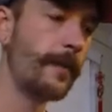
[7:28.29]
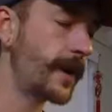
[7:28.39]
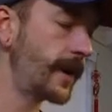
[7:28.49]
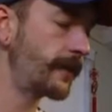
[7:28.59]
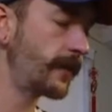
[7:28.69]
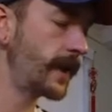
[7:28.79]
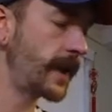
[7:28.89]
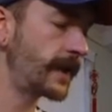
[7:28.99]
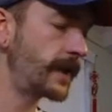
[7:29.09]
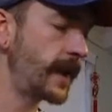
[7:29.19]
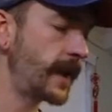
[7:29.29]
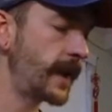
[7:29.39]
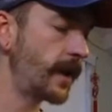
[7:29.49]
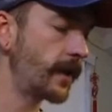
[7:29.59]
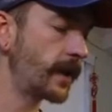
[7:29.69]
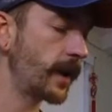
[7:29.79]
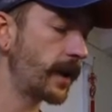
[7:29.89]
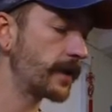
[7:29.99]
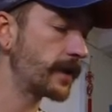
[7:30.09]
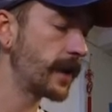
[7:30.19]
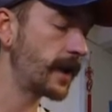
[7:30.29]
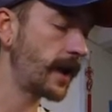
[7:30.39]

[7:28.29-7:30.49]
but for the nice tin and all the cards,